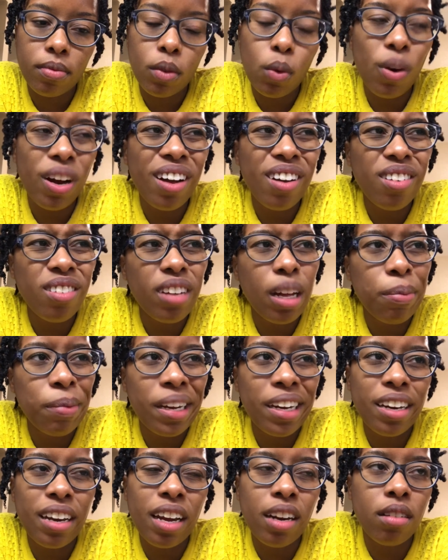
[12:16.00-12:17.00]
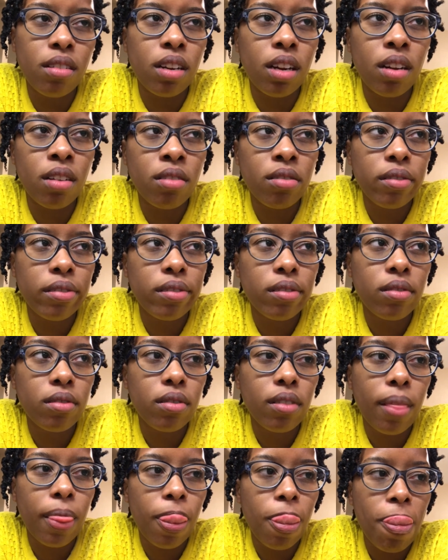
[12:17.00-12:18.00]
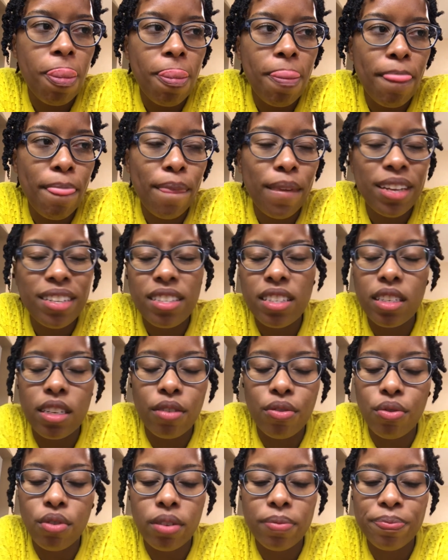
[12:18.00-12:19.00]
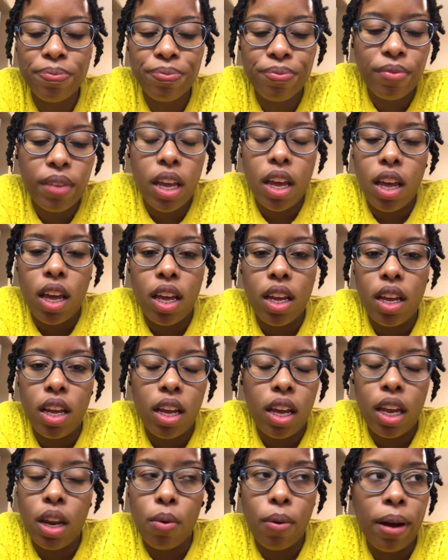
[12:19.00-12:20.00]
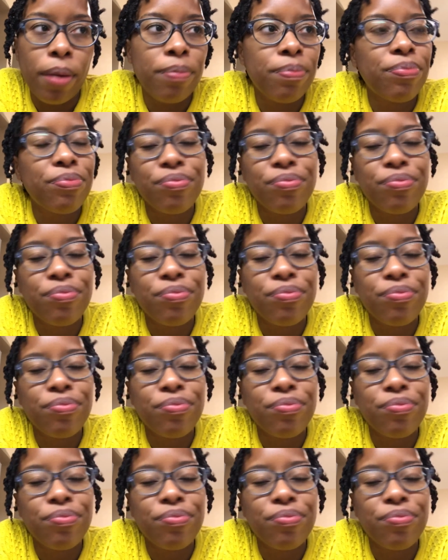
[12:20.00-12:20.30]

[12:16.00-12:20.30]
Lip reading: well, I don't know, it's different. Anyway,